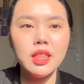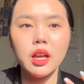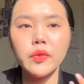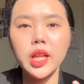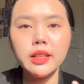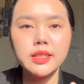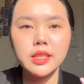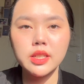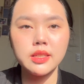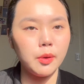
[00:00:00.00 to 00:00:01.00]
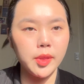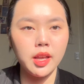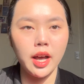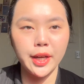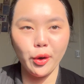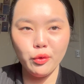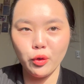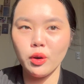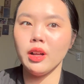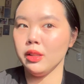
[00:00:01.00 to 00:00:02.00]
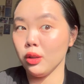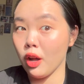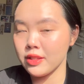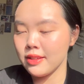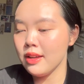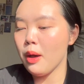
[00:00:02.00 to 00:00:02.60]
I feel like this is just something I go for a lot